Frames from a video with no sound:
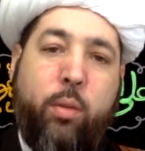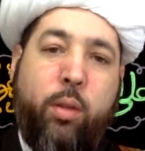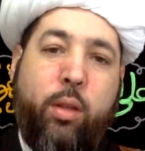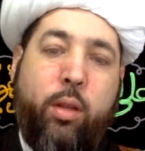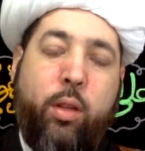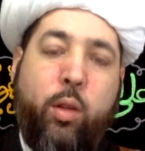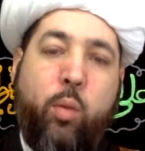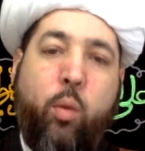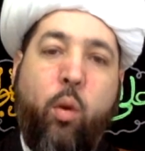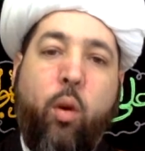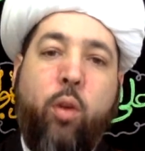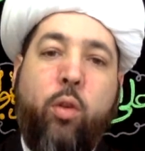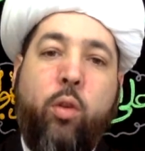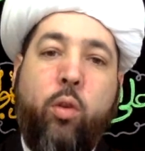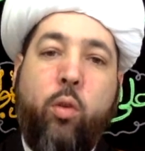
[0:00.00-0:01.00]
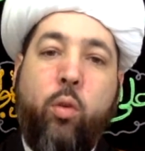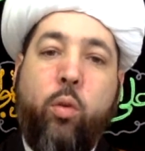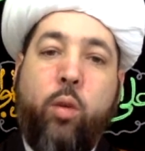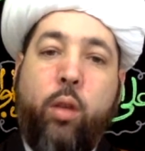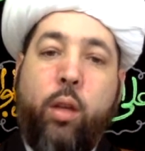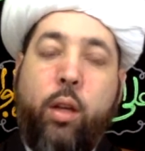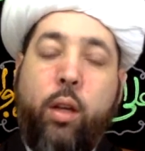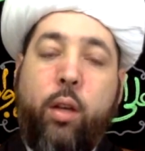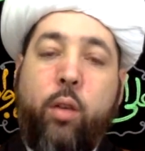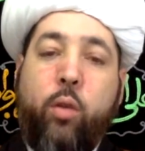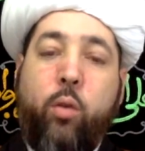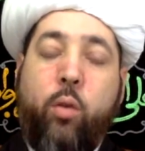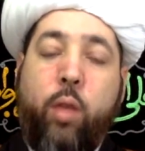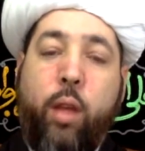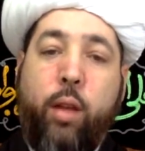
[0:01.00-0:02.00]
This is part two
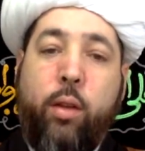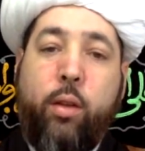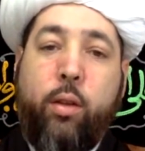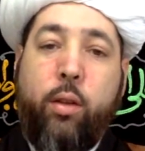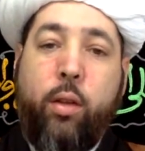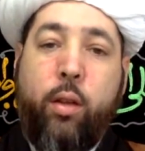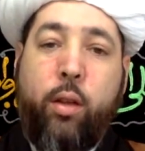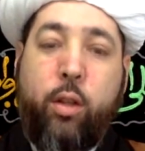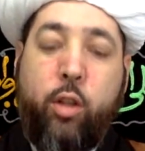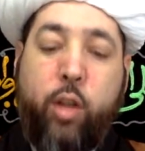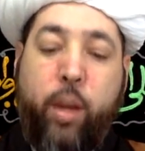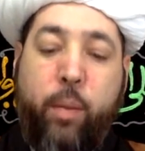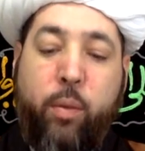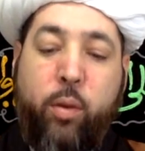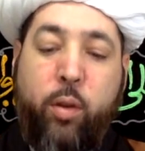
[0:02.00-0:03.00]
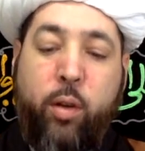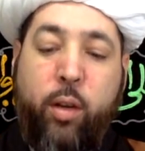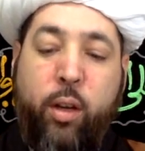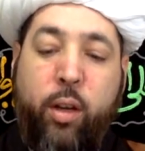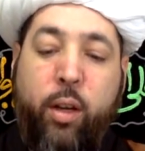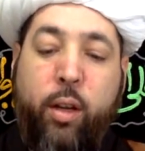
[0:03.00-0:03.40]
to that chapter.